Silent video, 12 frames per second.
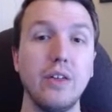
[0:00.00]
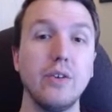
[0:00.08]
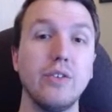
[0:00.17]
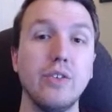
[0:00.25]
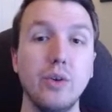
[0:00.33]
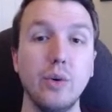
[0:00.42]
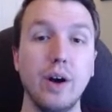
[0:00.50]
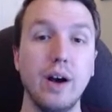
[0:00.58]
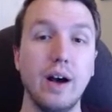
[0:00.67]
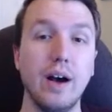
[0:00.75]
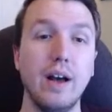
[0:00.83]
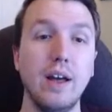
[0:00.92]
father
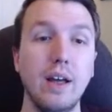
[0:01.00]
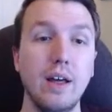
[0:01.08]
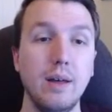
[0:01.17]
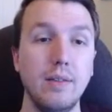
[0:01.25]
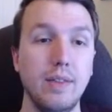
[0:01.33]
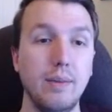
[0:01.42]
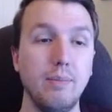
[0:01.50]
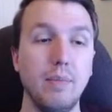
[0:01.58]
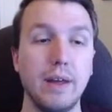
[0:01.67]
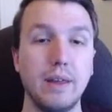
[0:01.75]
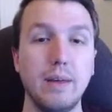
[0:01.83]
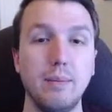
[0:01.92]
to
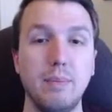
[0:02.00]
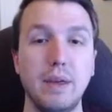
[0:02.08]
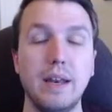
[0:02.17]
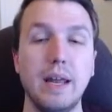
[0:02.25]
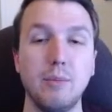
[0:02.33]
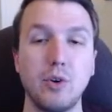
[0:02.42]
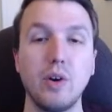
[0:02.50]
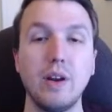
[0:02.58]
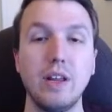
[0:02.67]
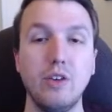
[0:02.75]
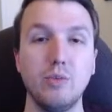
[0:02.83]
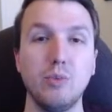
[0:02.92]
be an
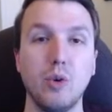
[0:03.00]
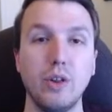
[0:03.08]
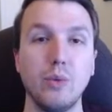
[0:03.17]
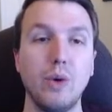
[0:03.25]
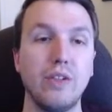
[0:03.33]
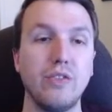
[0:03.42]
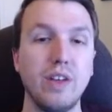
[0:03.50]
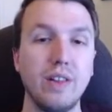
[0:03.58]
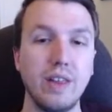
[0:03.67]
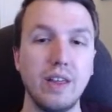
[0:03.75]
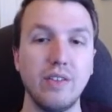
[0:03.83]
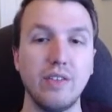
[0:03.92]
immigrant. He was born in the West
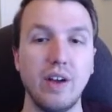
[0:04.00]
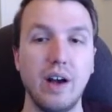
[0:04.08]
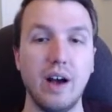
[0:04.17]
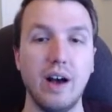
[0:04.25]
Indies.